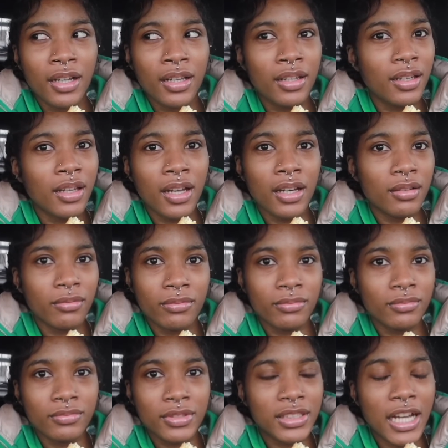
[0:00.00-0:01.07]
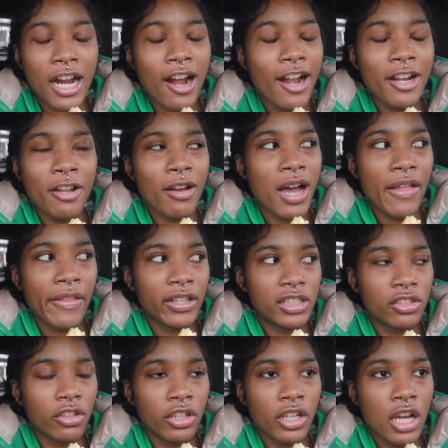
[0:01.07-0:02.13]
"No," because I already know how this
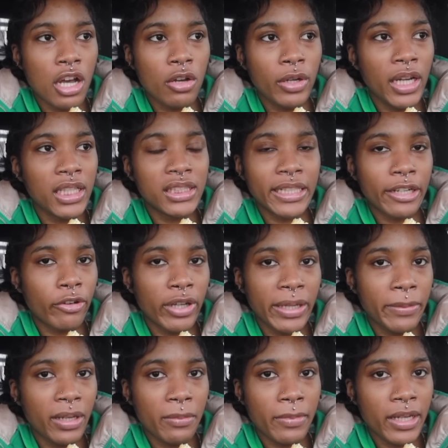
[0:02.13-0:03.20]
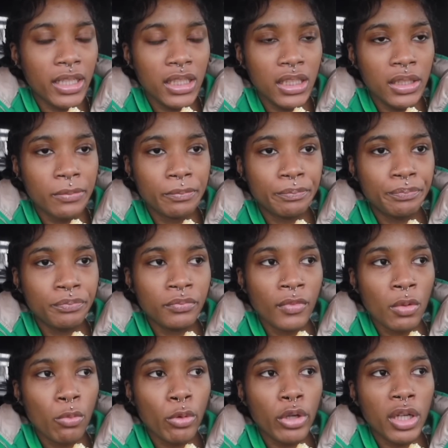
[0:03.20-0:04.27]
is gonna go. He's not gonna give me the money.
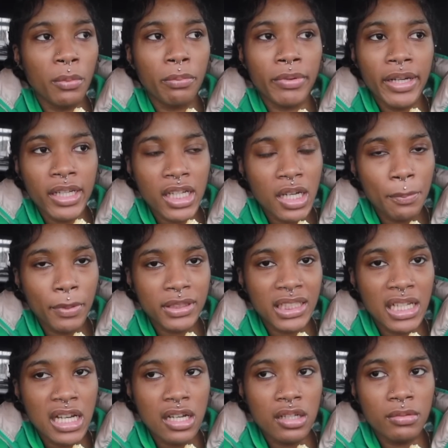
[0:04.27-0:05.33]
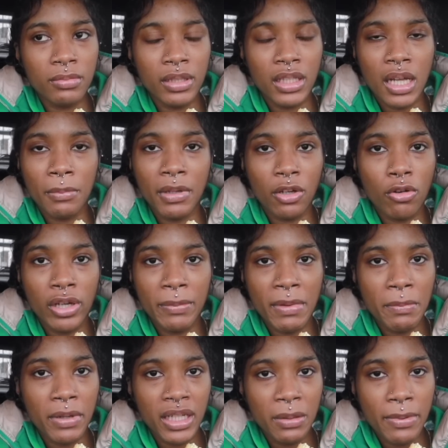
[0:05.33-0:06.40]
We're gonna break up or something, um, and I'm not gonna get my
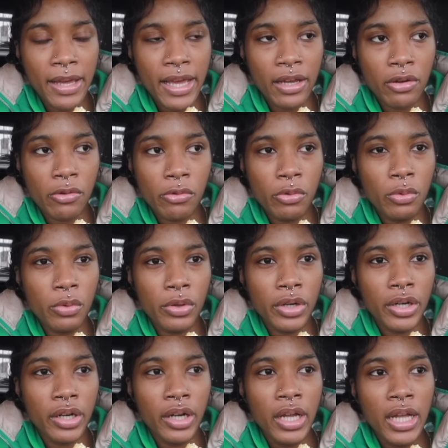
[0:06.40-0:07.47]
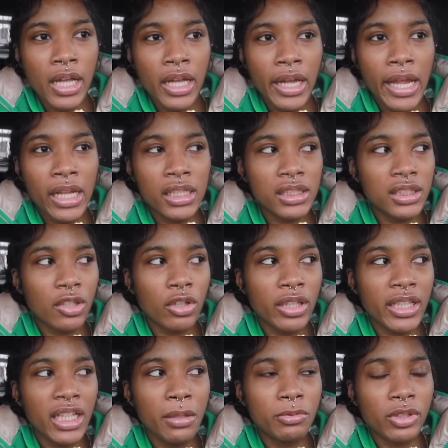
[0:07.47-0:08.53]
money back. Or he just gonna
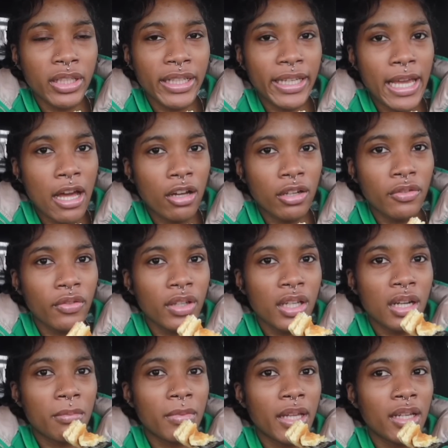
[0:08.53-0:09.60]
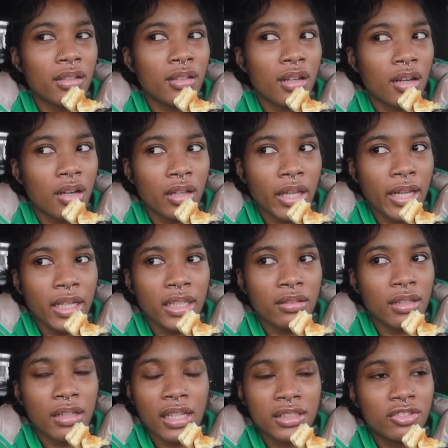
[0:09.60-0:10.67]
keep trying to get out of it. I'm like, nah, like
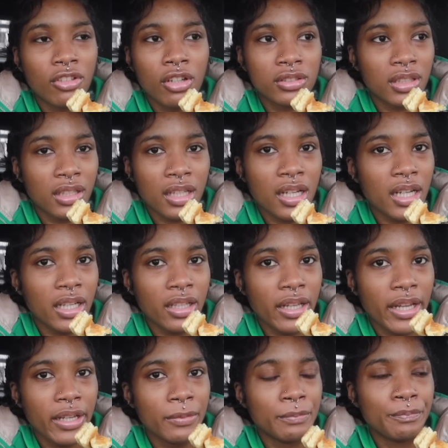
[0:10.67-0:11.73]
that draws a line. Like,